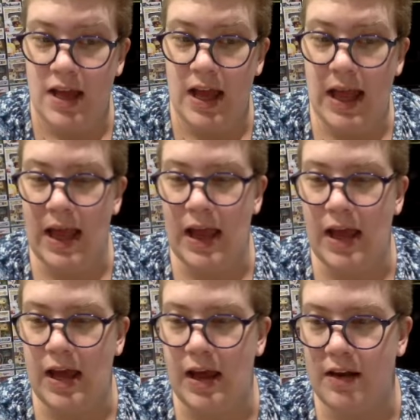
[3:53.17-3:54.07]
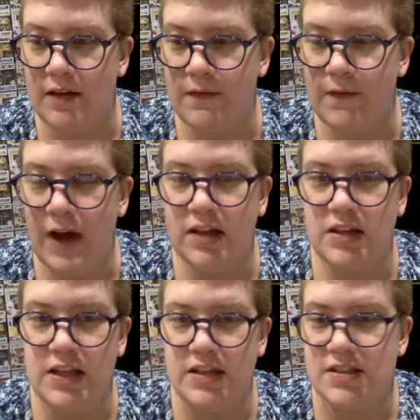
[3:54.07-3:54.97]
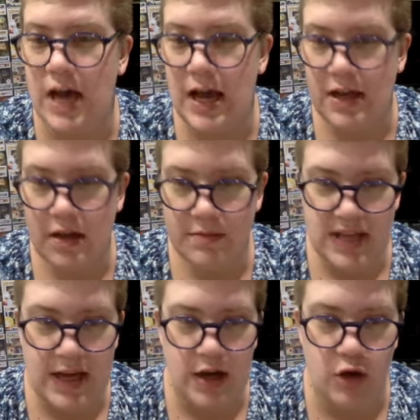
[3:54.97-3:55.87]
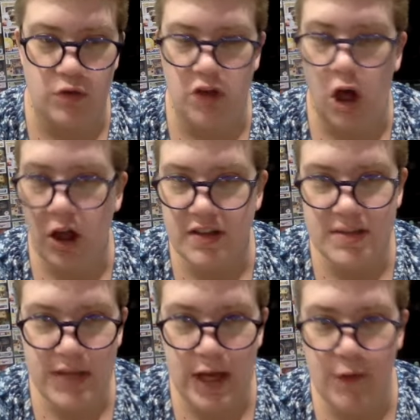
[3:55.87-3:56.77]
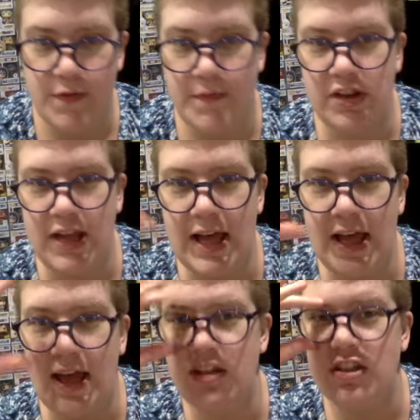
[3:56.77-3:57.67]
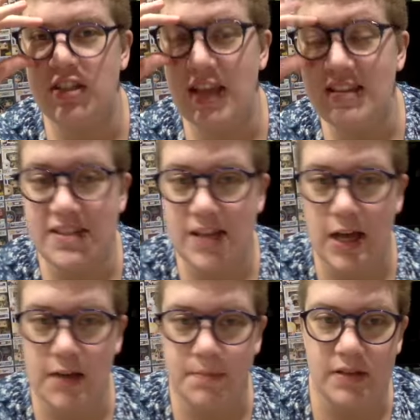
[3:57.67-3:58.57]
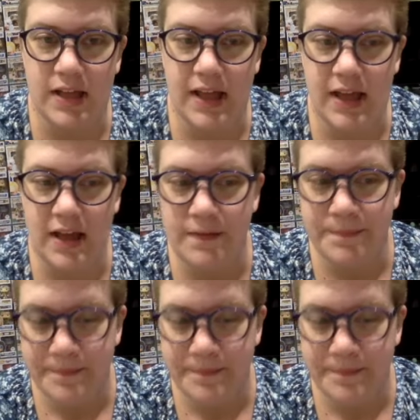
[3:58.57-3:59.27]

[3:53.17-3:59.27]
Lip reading: And finally Scott comes out, talks him down from the ledge, says he's got a plan.